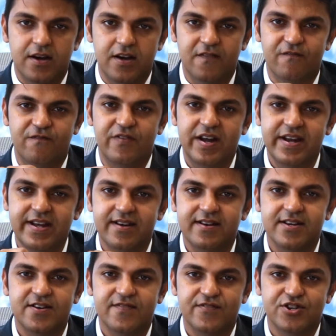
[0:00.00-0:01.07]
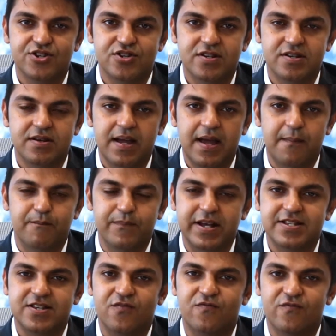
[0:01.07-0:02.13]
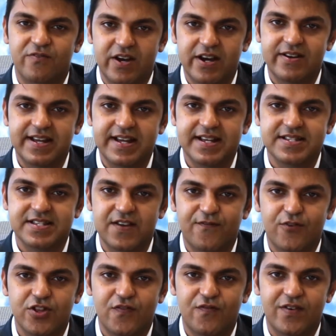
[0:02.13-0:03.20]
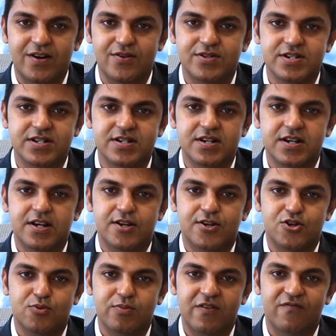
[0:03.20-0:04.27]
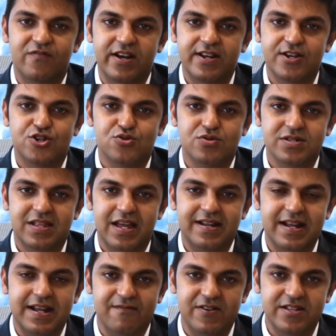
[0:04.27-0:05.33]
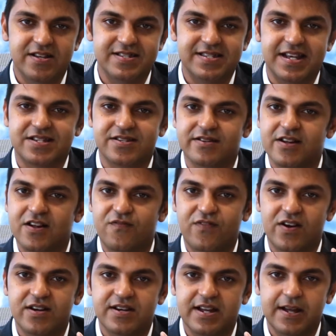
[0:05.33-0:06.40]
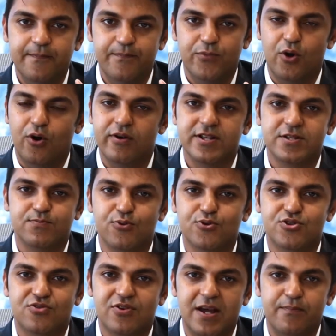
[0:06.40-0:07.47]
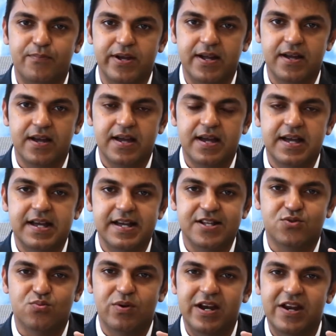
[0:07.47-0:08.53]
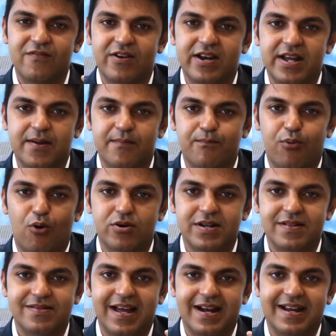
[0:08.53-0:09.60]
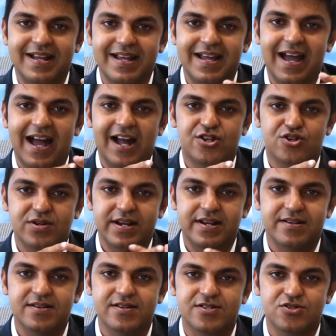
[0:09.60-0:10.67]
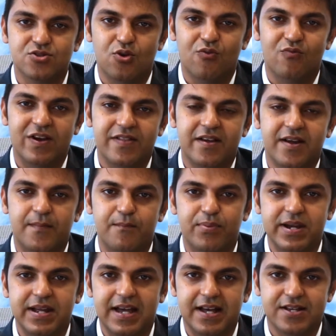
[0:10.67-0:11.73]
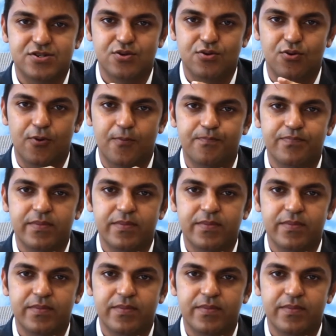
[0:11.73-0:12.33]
A very clear vision makes it very easy for the founder to be very sure that whether it's external funding or it's bootstrapping, it's very, very important that he actually does know where the company has to go.